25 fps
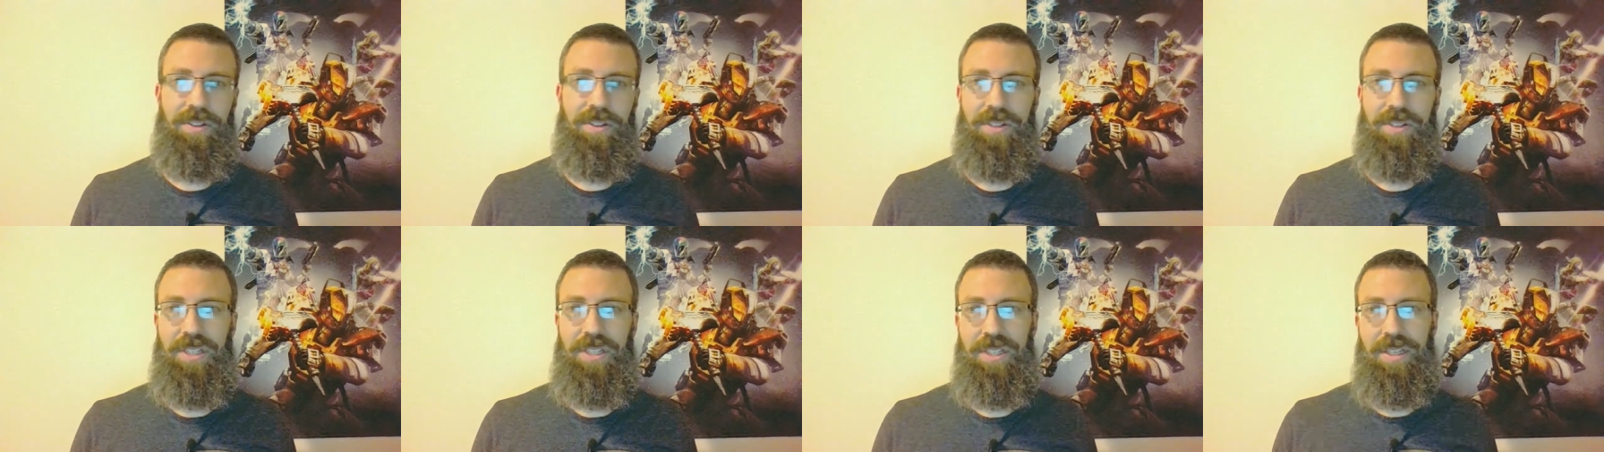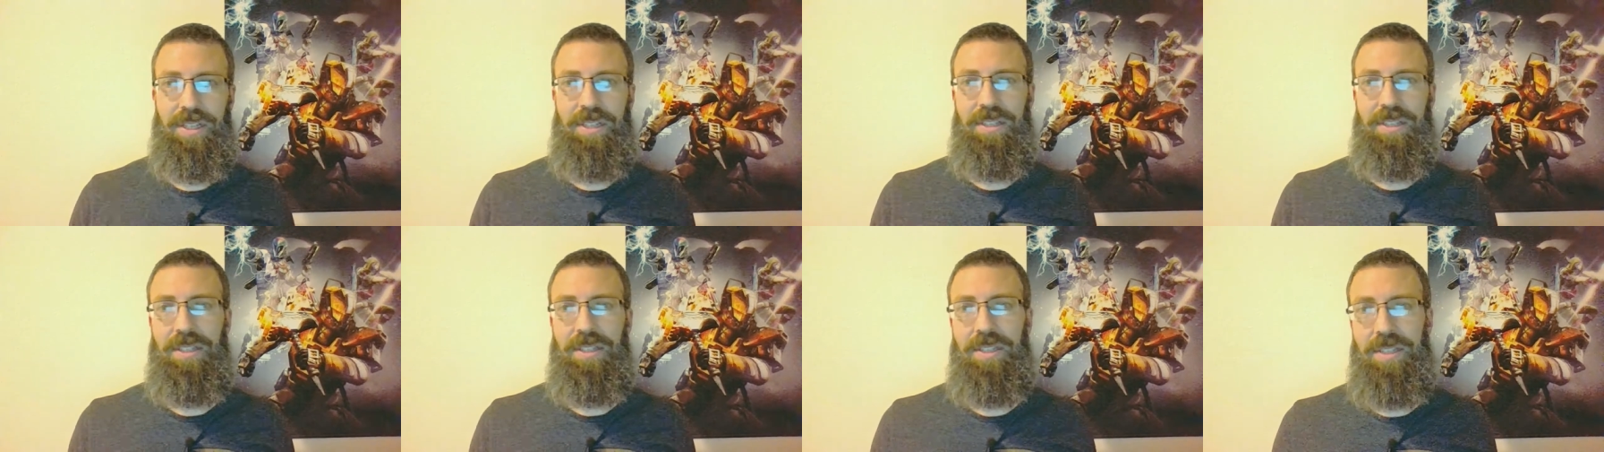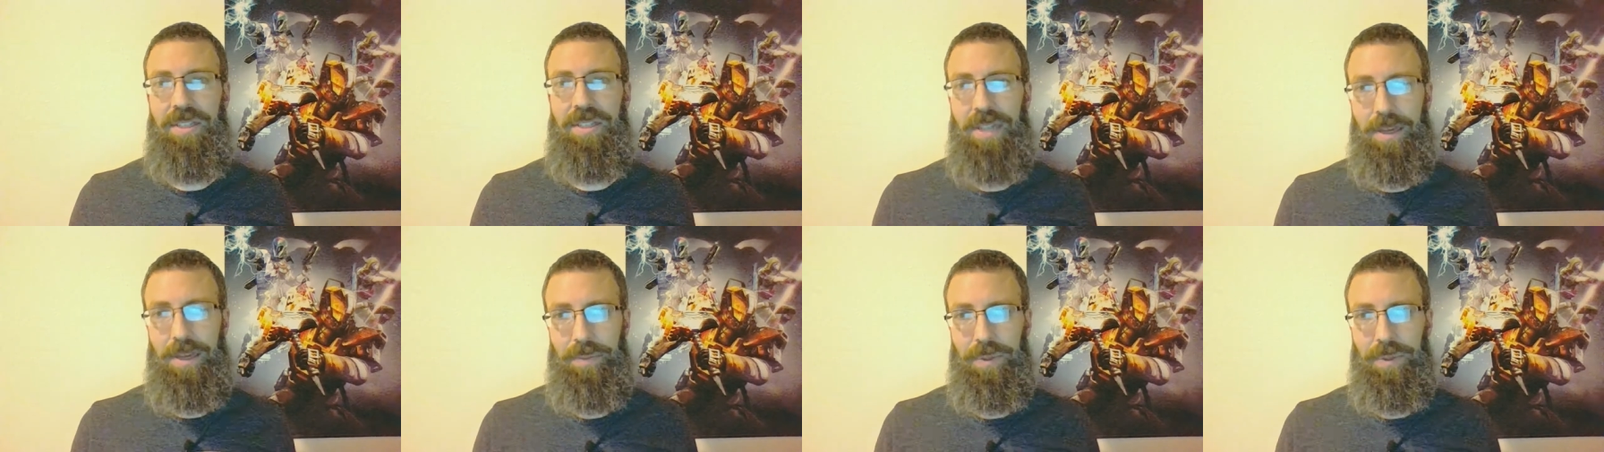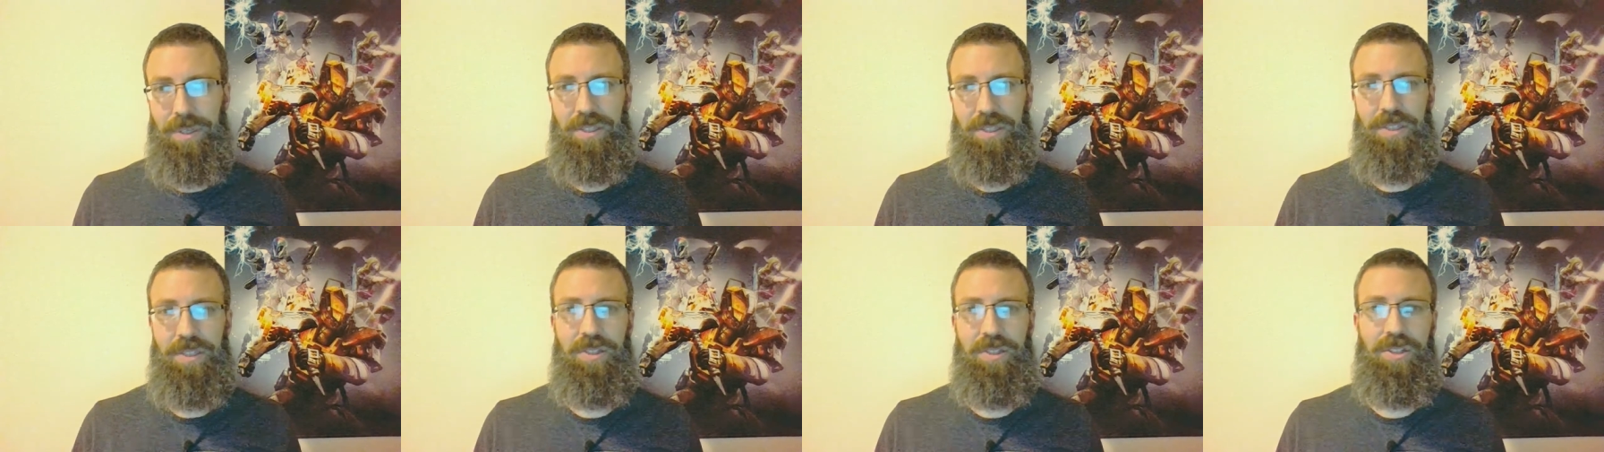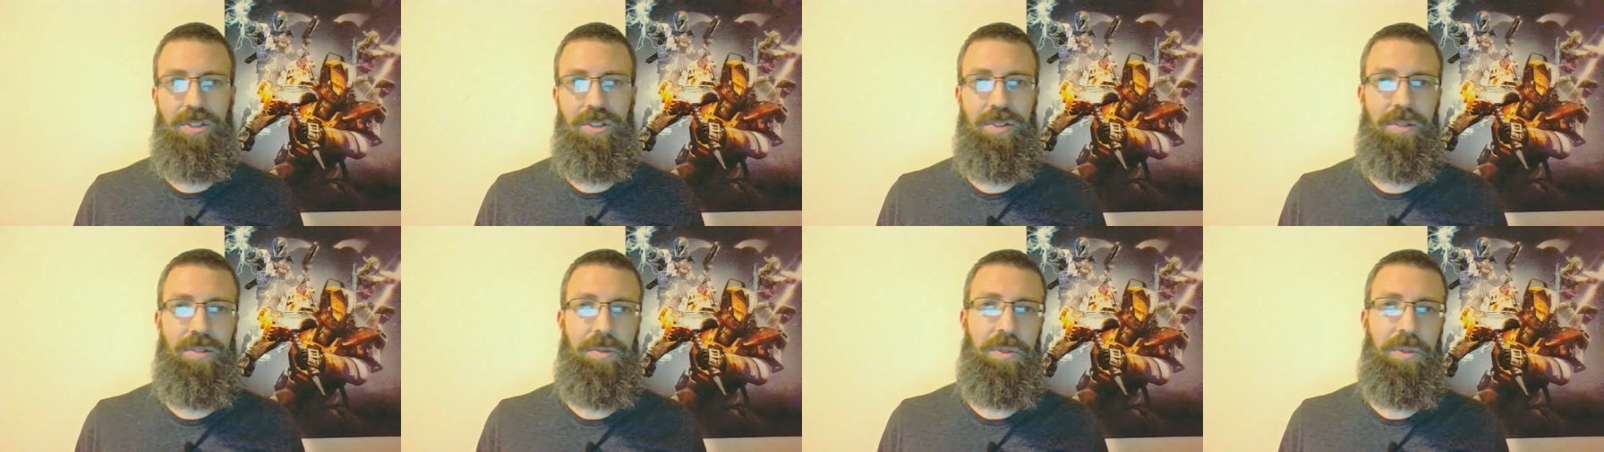Discuss these topics and
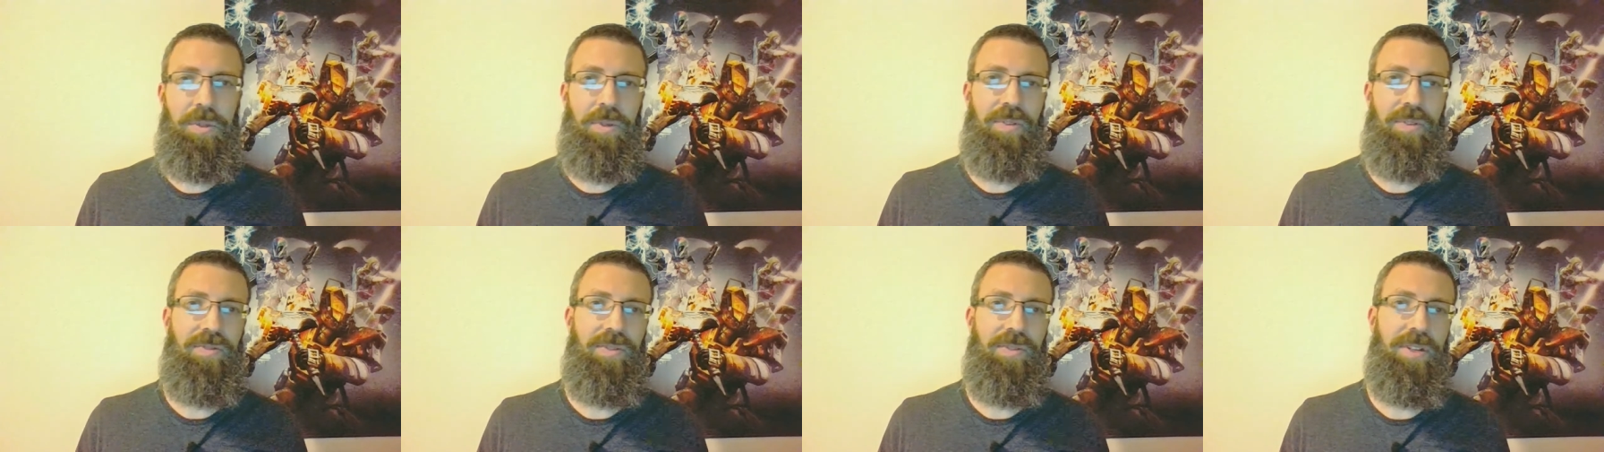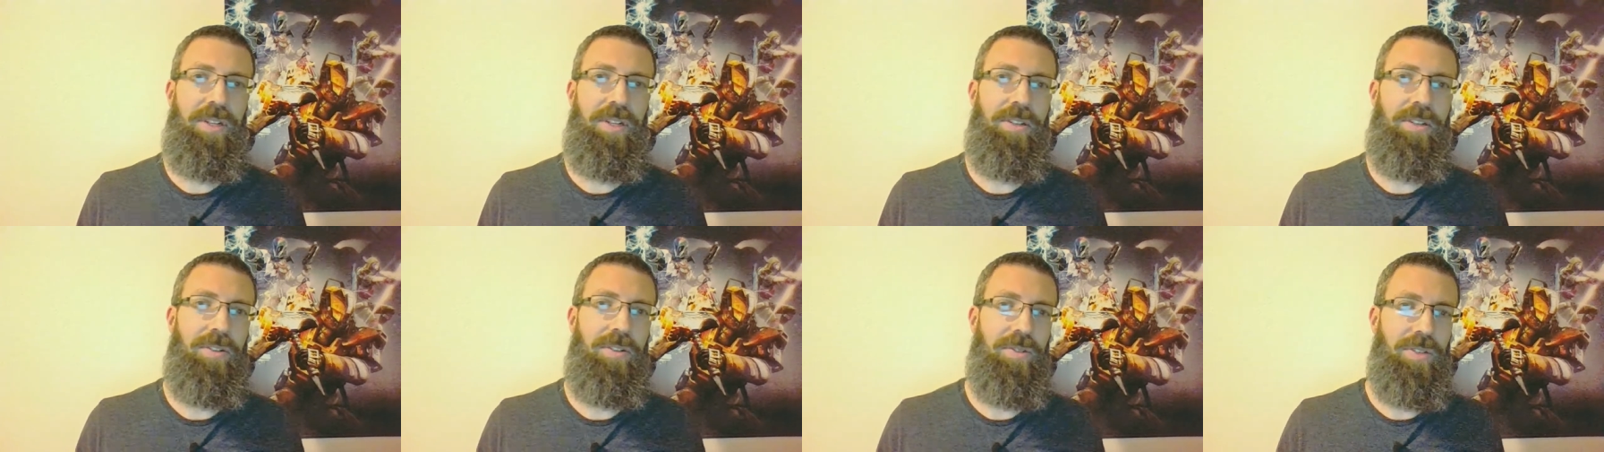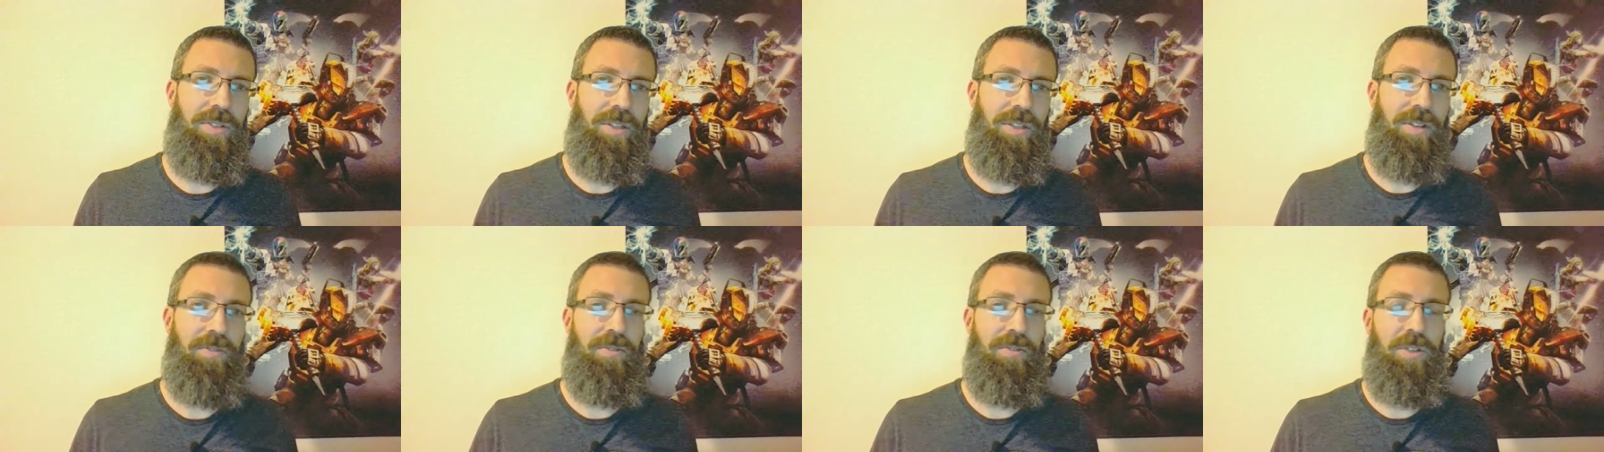show them to a friend who's looking